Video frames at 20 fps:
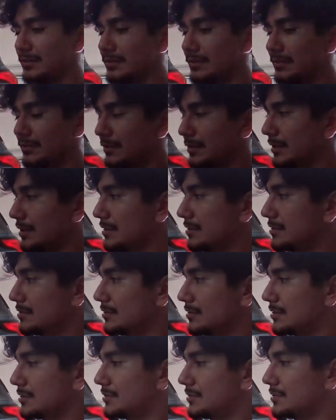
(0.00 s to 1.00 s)
Okay,
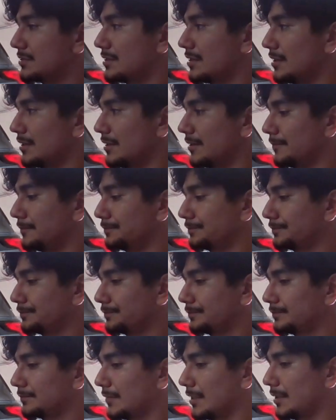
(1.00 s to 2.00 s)
so just
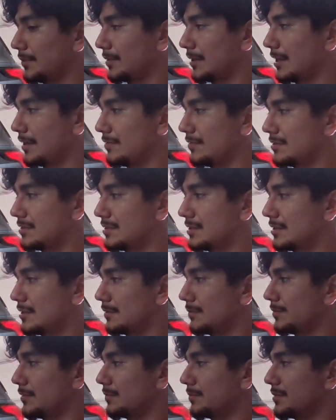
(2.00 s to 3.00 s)
I'm gonna have you seated
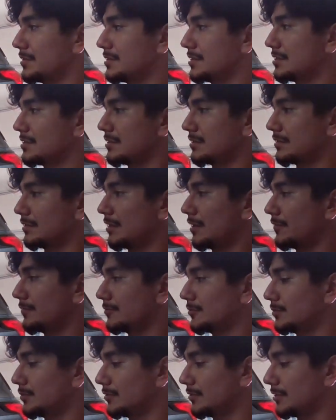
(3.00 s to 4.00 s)
up in a position
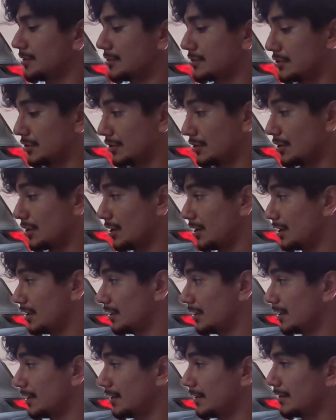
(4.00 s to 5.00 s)
comfortable. Here's your call
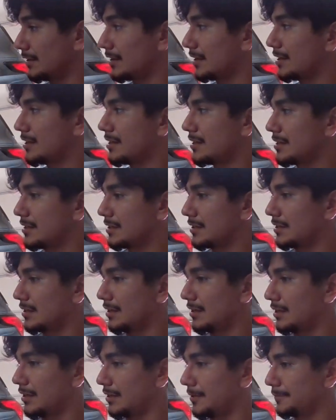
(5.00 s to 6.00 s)
light.
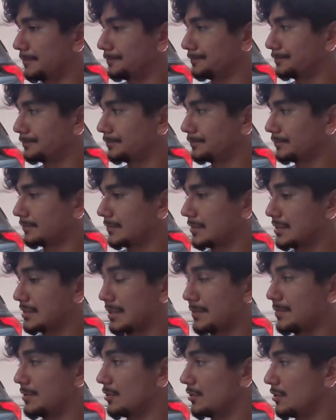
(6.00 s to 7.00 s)
Just
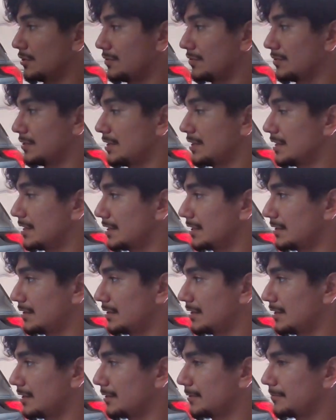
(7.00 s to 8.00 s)
let me know if you need
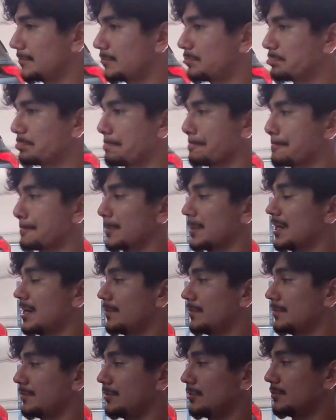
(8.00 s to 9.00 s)
anything. Okay,
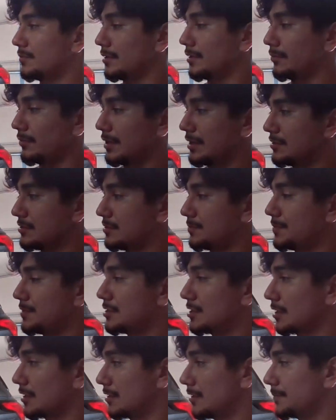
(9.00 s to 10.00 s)
I'm gonna be doing my rounds, be
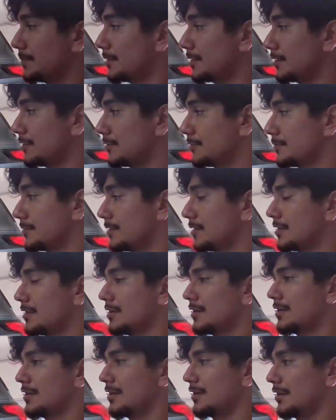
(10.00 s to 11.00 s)
checking up on you.
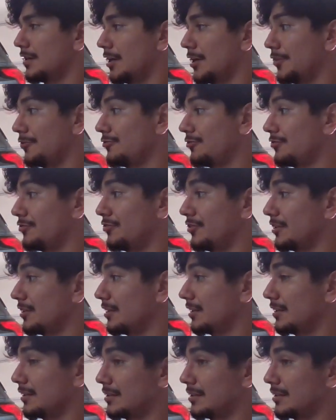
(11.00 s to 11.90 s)
If you feel